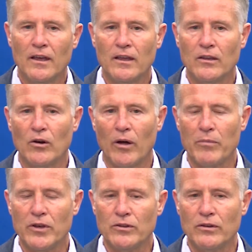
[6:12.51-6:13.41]
You know, I've
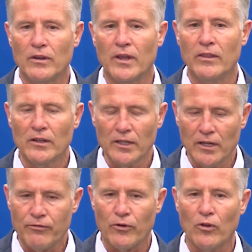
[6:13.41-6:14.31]
been in the
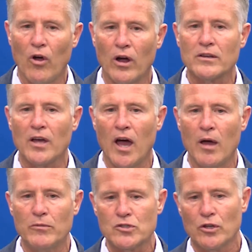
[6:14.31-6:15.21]
league for a long
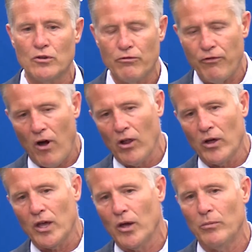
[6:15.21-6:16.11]
time, and so you
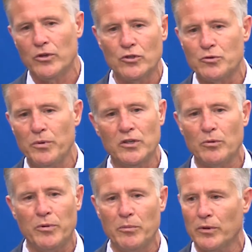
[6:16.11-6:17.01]
follow him and you speak
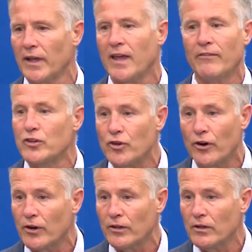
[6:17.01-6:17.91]
to people like Evan
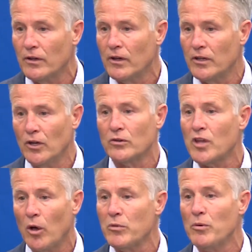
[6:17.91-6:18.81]
Turner. You know,
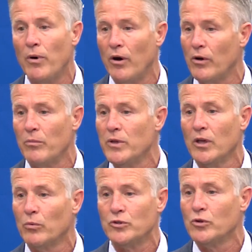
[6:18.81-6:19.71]
tell me about
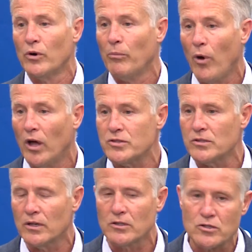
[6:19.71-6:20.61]
Amir when you were at
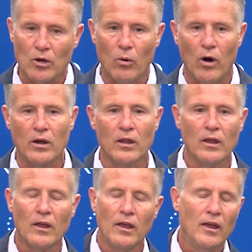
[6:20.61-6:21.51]
Boston and so on.
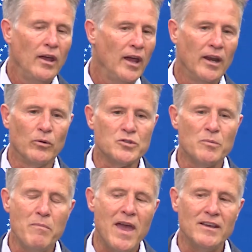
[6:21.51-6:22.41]
And it was
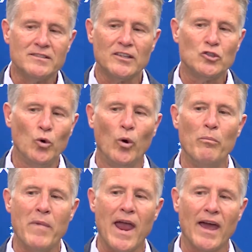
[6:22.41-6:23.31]
amazing to a
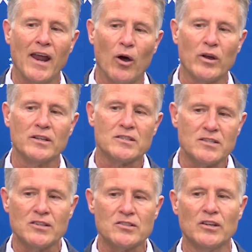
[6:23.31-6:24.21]
man how
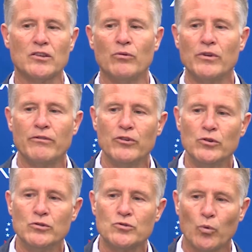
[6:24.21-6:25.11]
consistent the
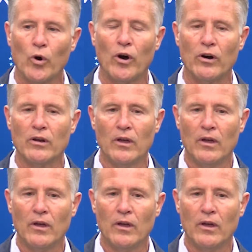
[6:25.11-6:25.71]
reviews were.